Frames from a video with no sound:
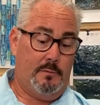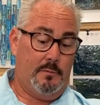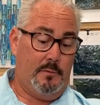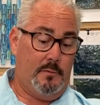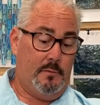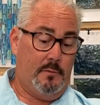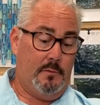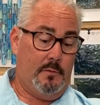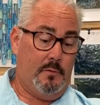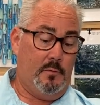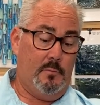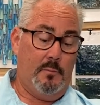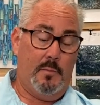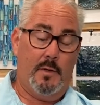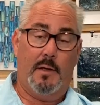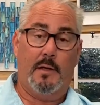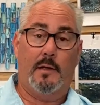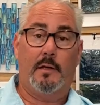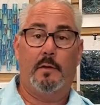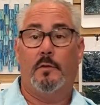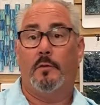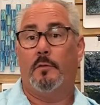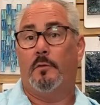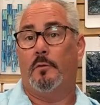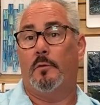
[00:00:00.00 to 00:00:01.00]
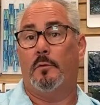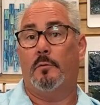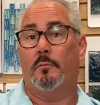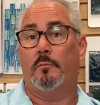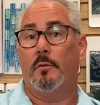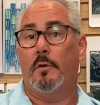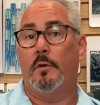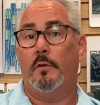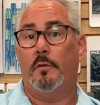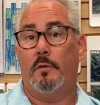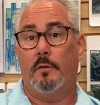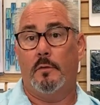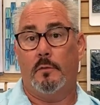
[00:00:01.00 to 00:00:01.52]
you may consider
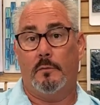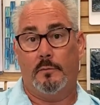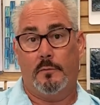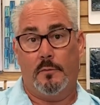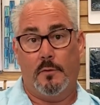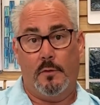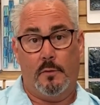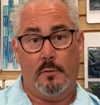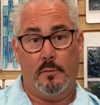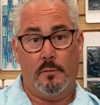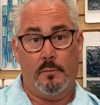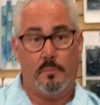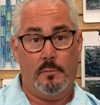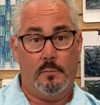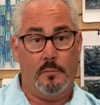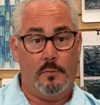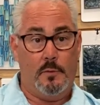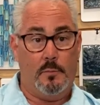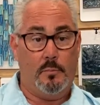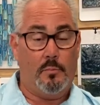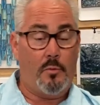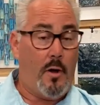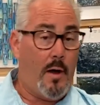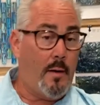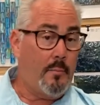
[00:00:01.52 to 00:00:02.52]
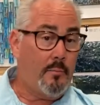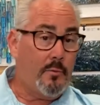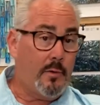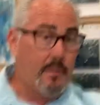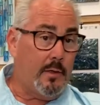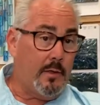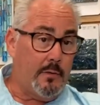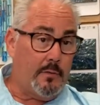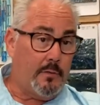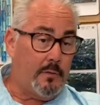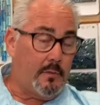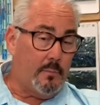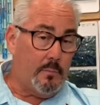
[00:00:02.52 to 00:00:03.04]
resale for your property
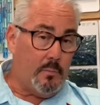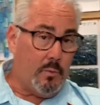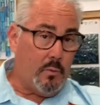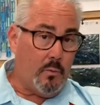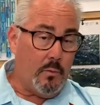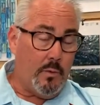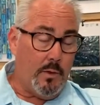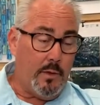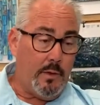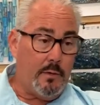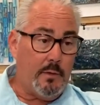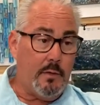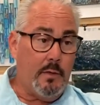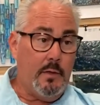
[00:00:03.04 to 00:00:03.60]
at some point.